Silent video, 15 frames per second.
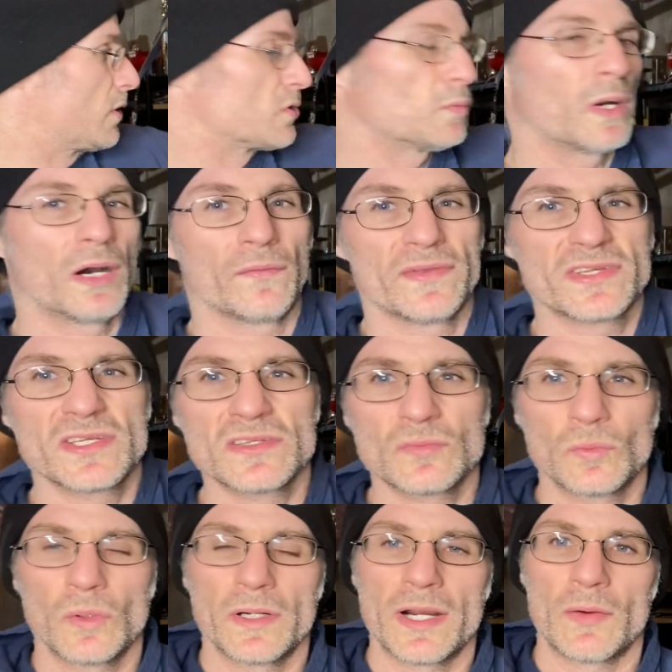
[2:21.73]
as well. This is
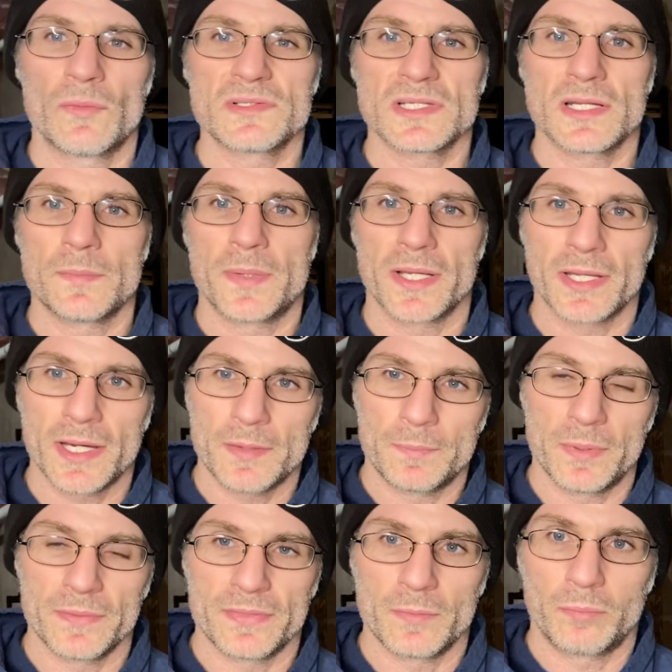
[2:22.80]
one I wasn't going to pick up,
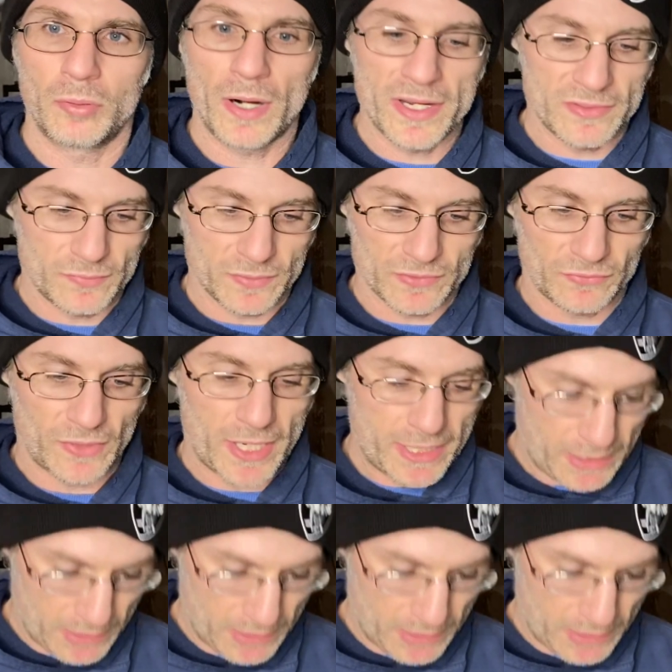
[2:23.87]
but the price was right,